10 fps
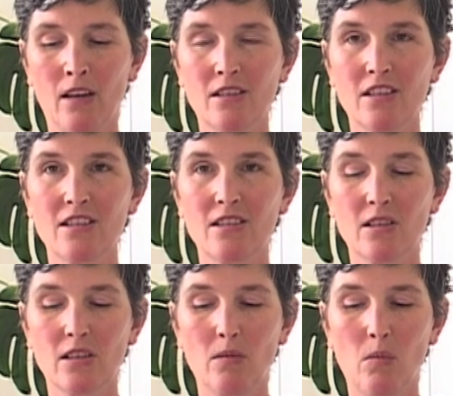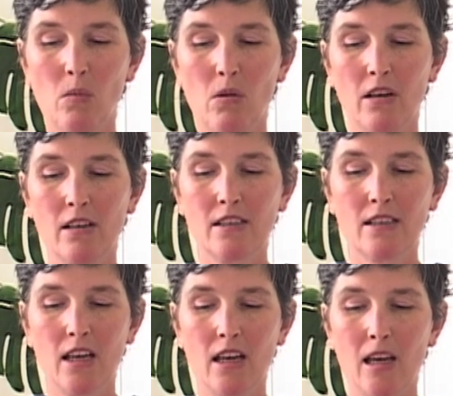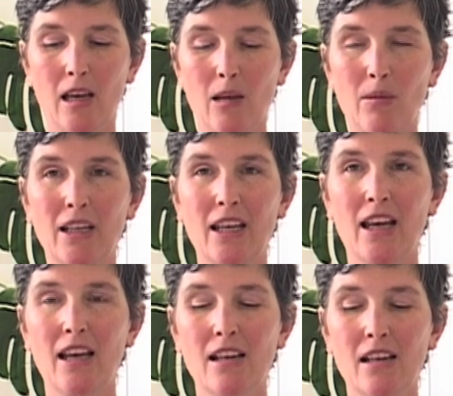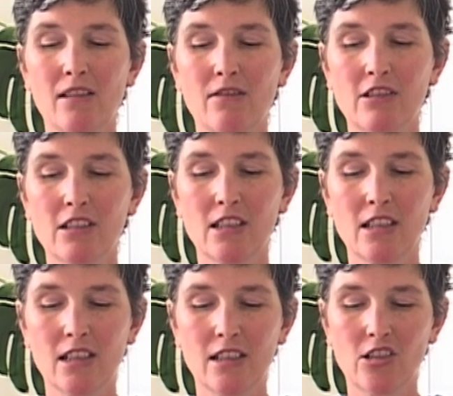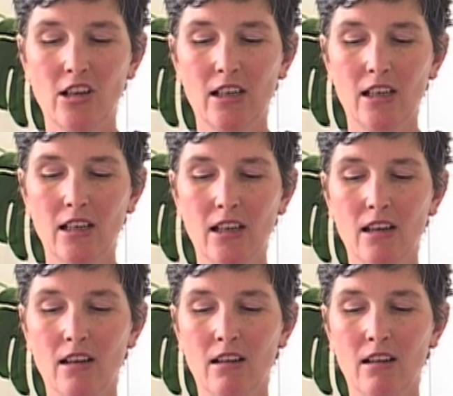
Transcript: Just doing them one at a time. And again, really gently.